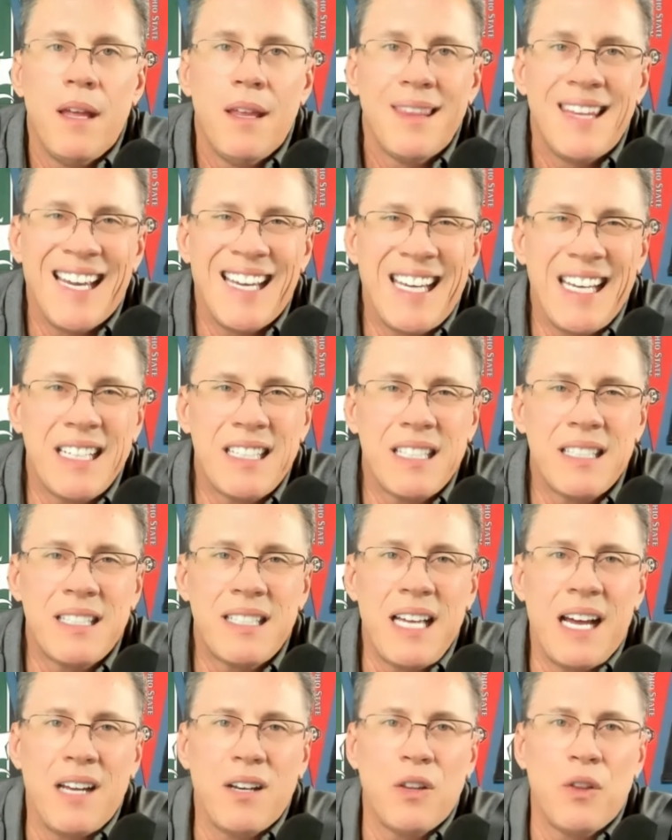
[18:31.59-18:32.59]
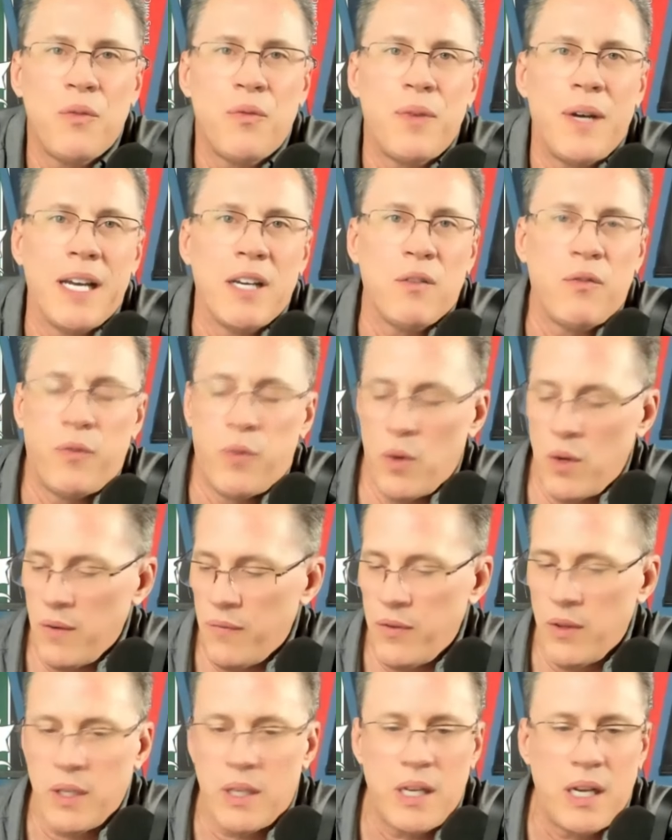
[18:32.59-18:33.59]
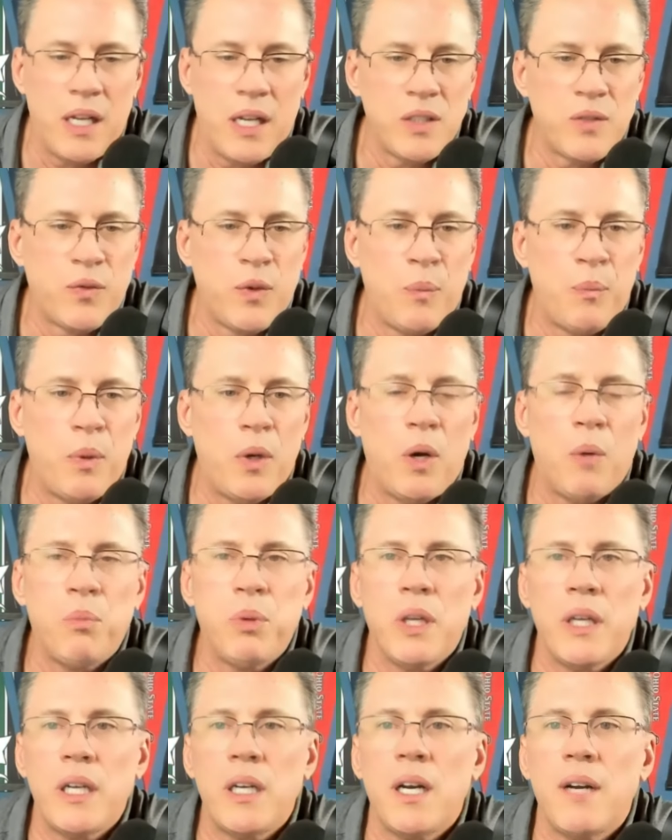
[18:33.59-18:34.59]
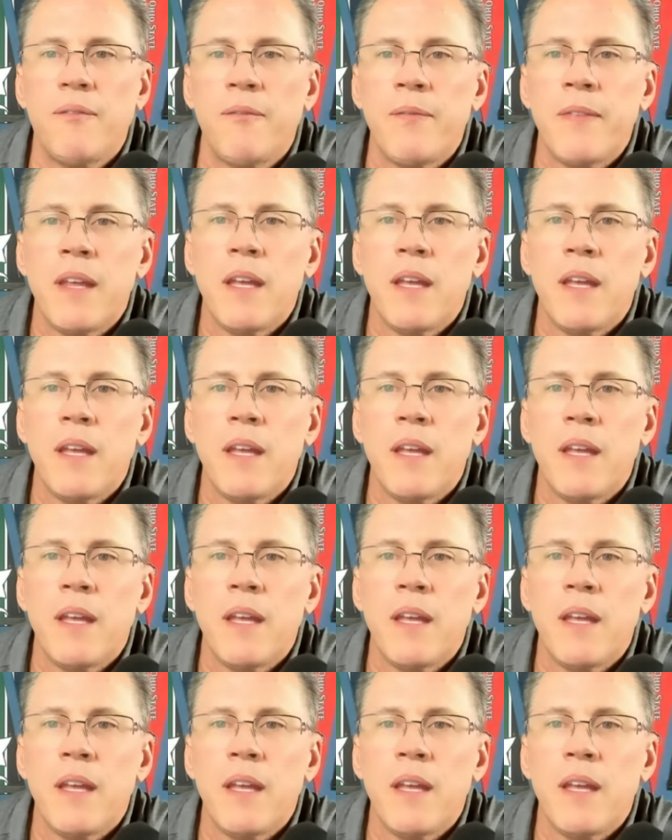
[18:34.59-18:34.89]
That gets us down to the Final Four for the college football playoff.